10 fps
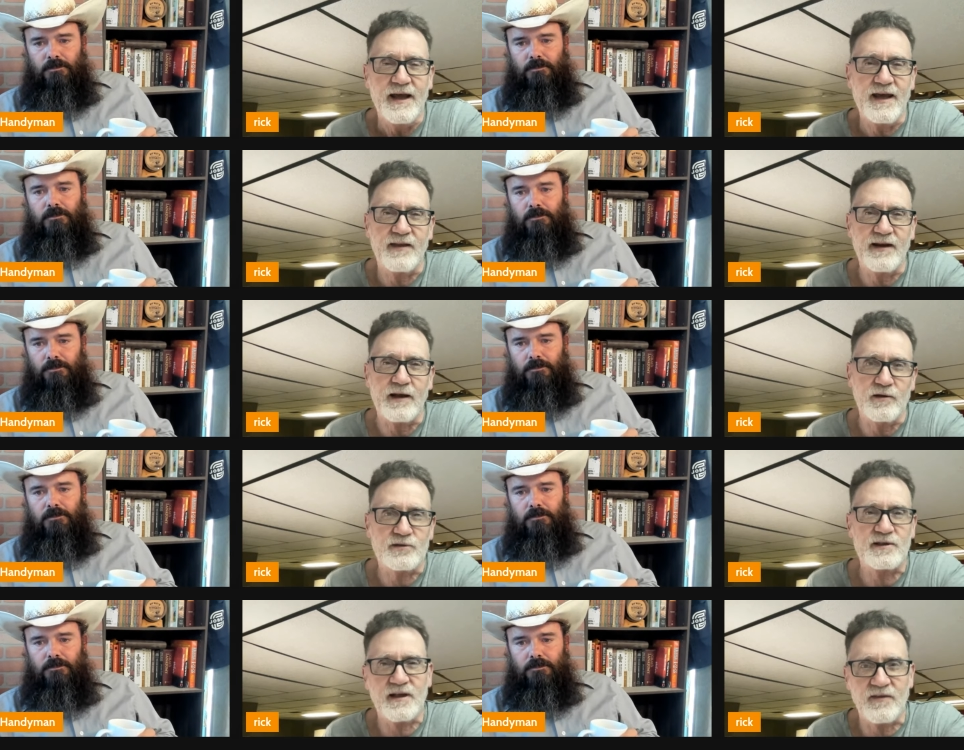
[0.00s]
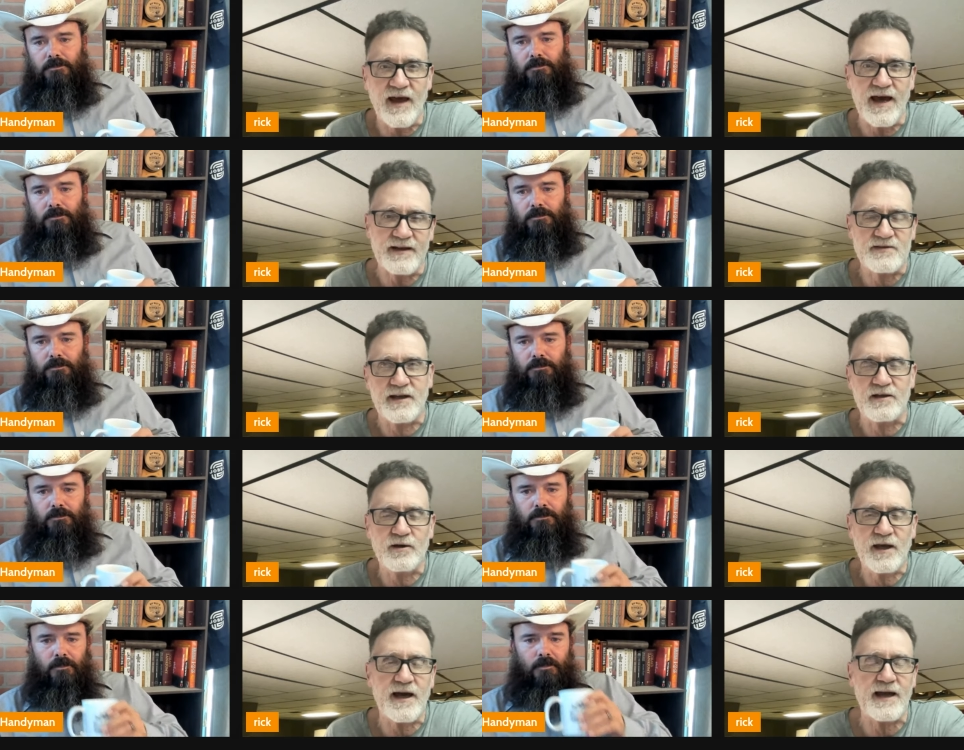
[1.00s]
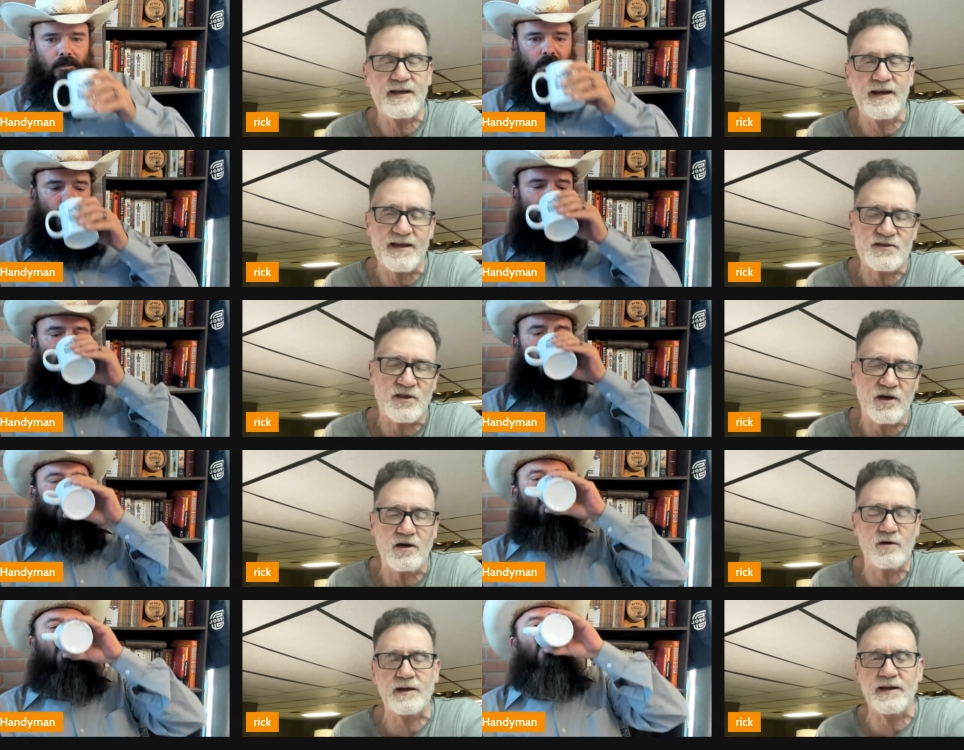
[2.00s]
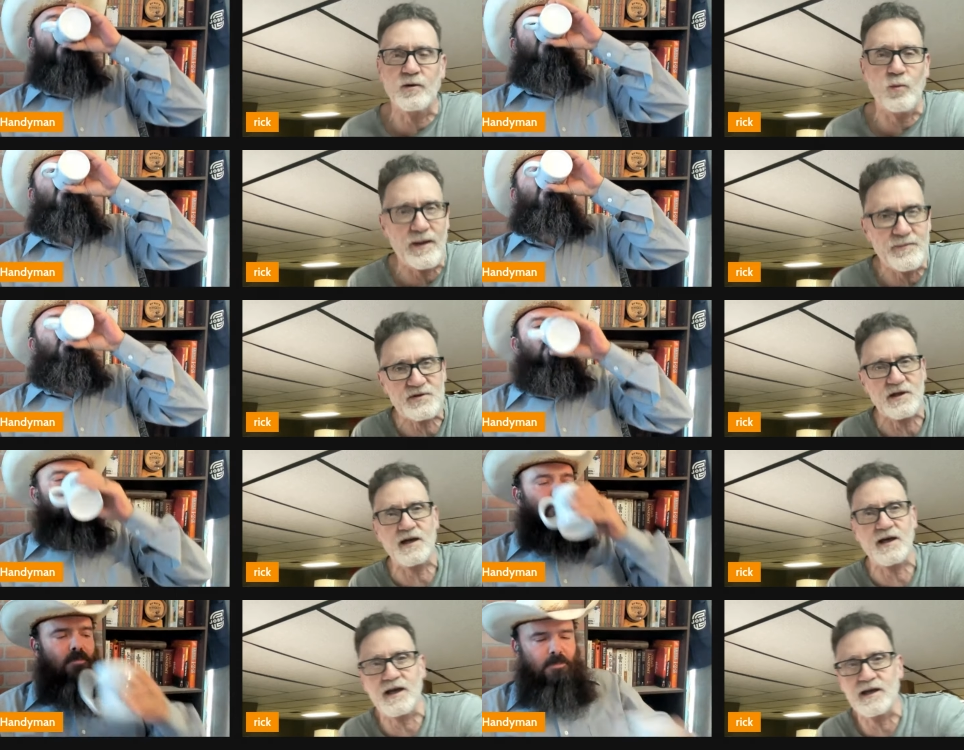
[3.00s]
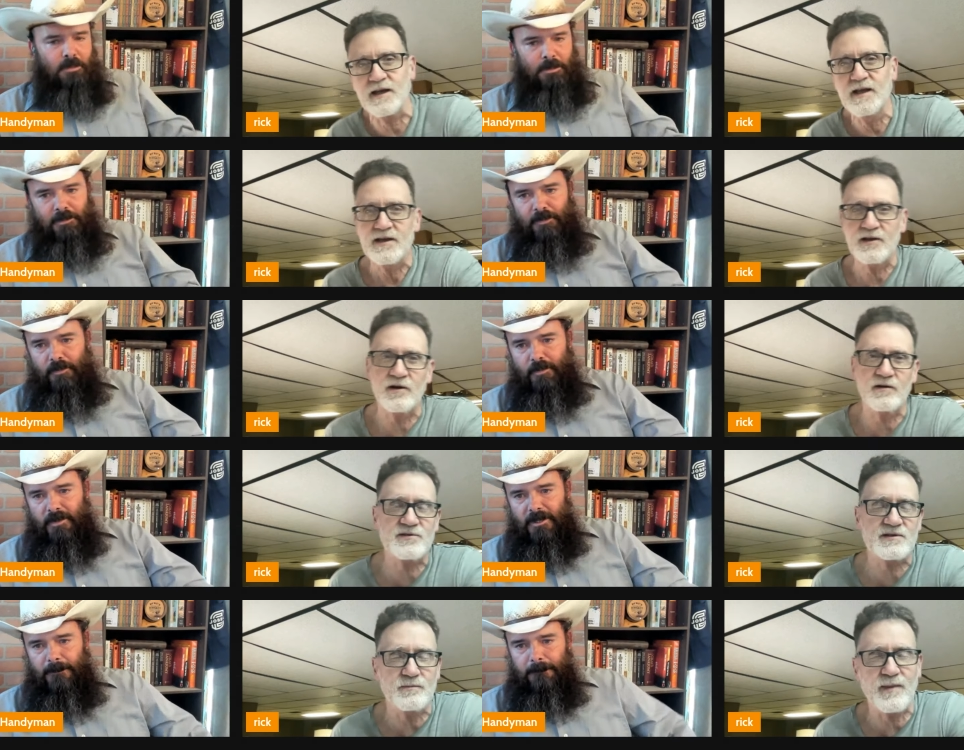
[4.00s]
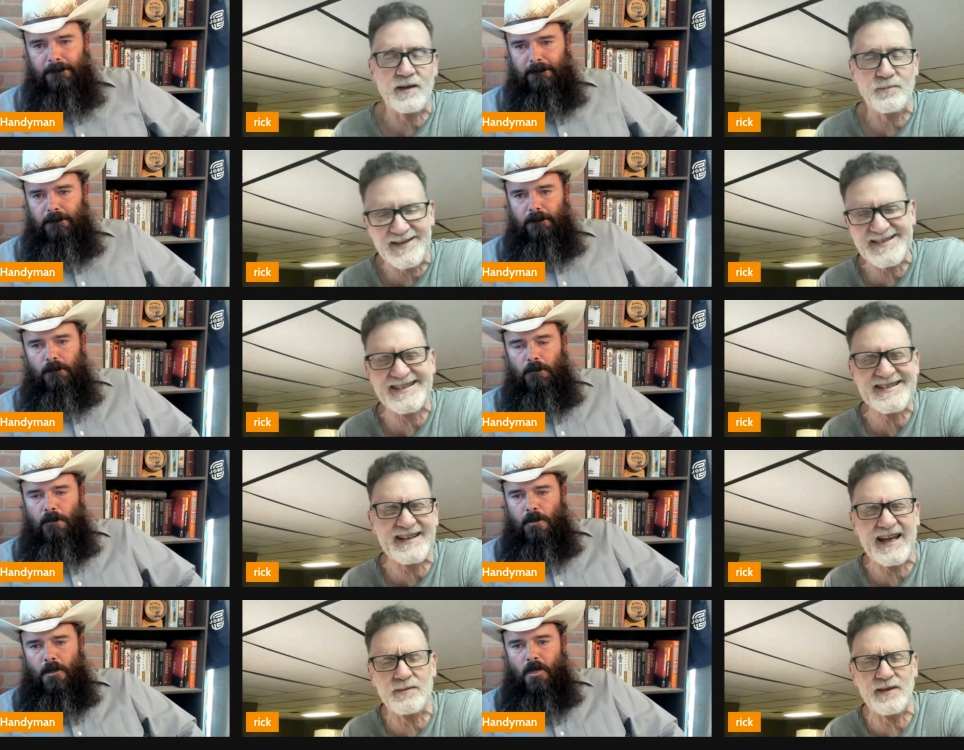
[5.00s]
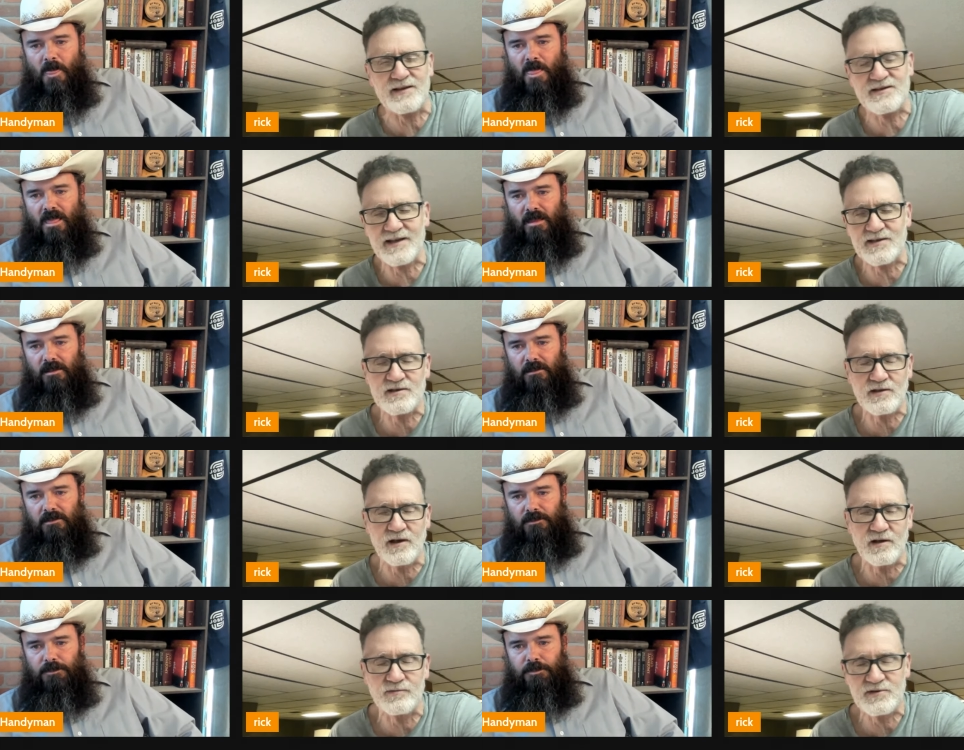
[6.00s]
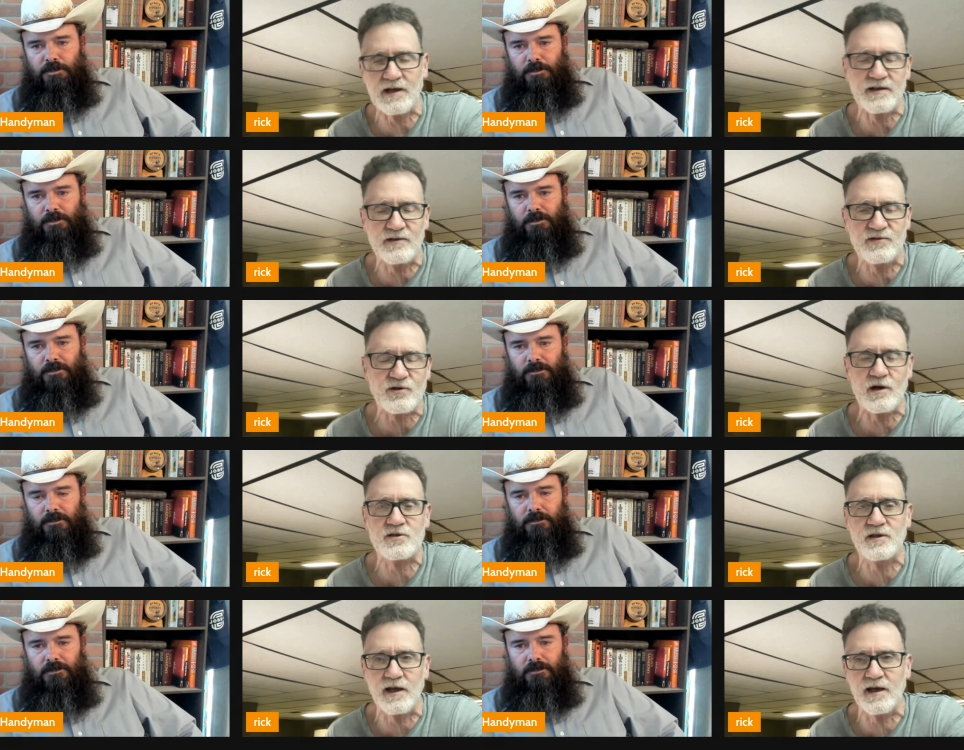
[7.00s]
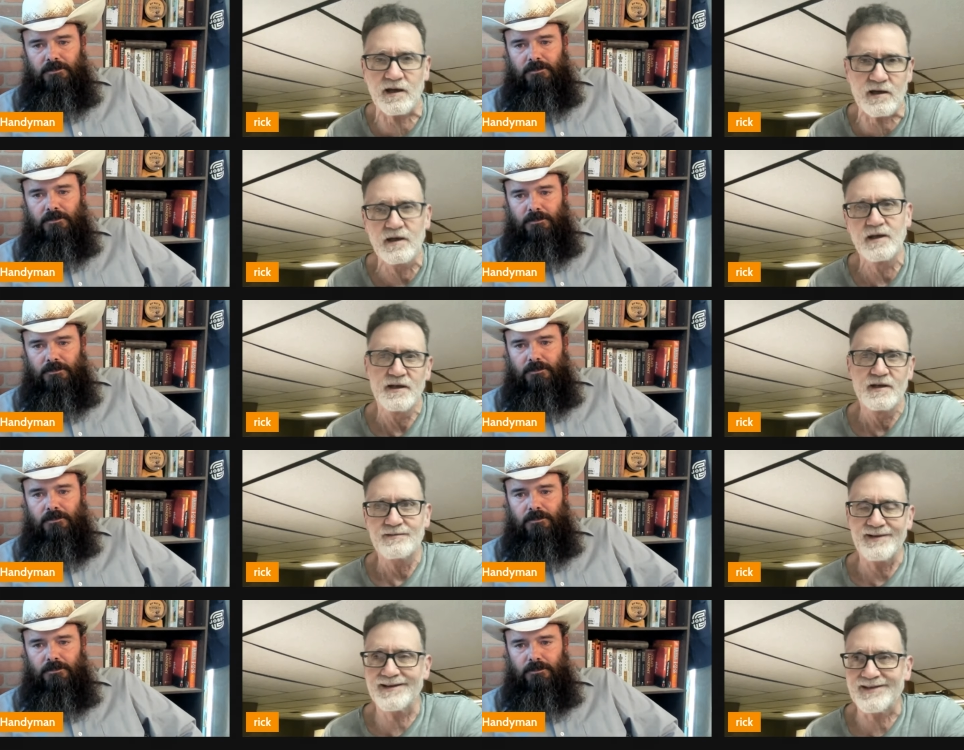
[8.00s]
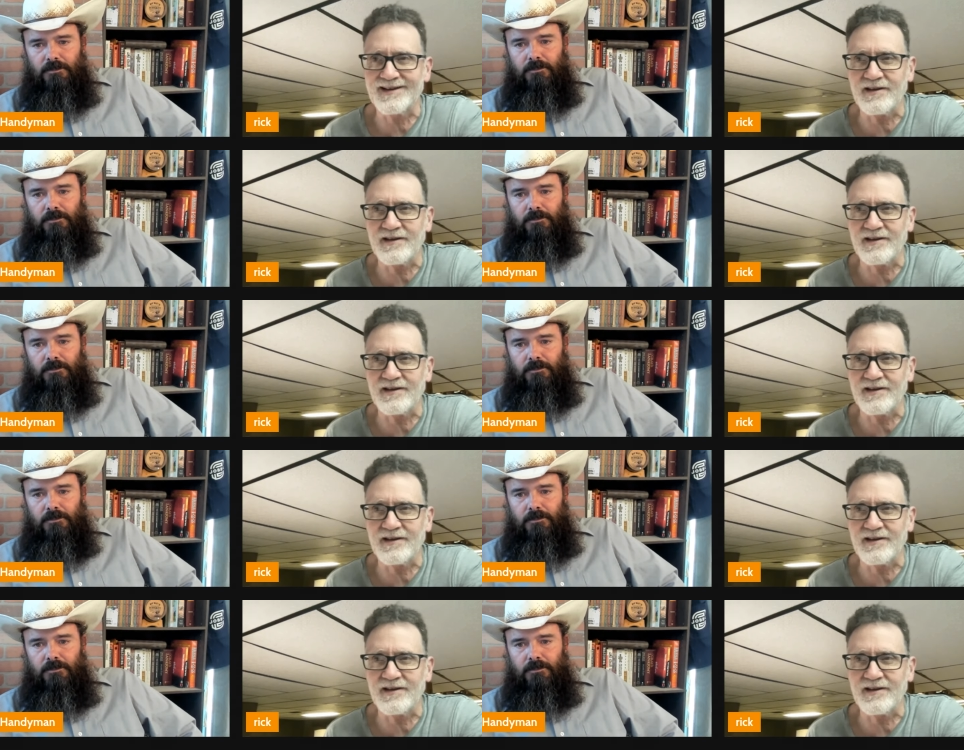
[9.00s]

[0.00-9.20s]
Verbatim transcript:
Speaker 1: And then I looked into that and it's like, okay, I need S E O. I need a website, you know, my business name that says, you know, Sutton Construction, Incorporated. Well, you